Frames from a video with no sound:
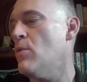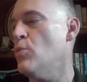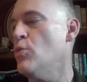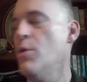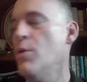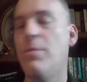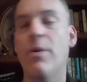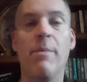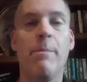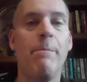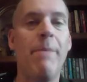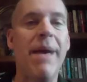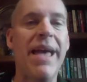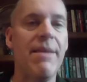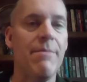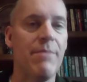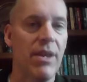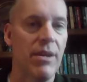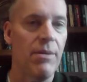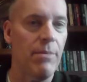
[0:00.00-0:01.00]
Rupert
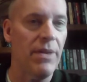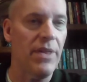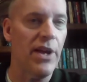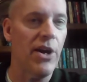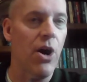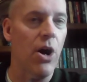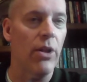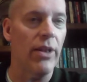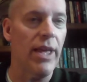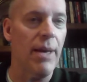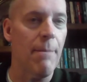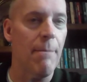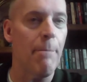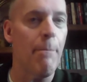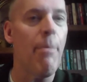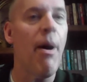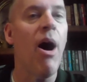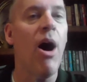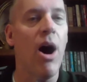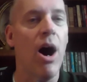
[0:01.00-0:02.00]
Bateman, but they call him
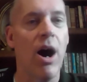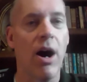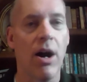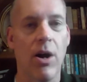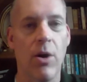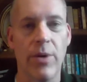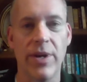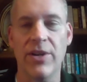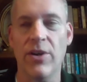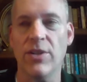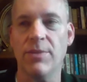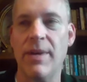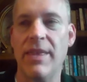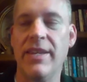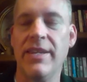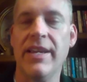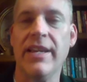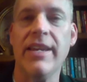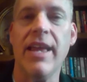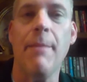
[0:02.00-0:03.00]
Pongo. He goes by
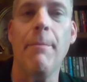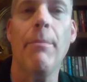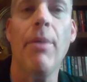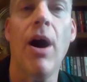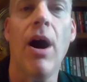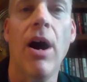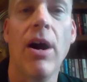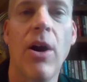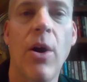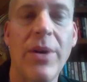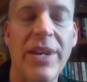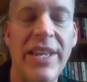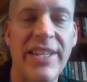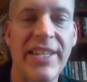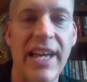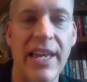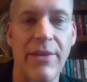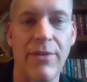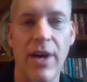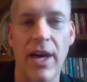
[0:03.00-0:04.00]
the nickname Pongo, and he's
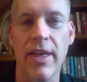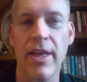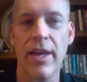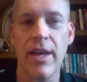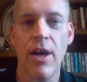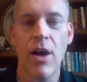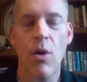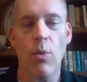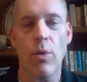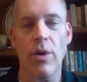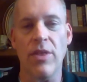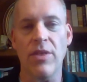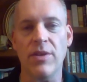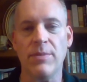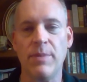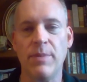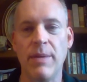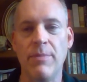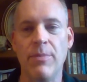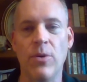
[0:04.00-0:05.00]
kind of one of
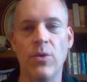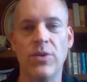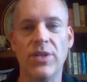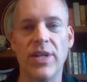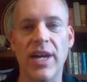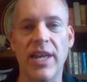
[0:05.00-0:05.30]
those people who's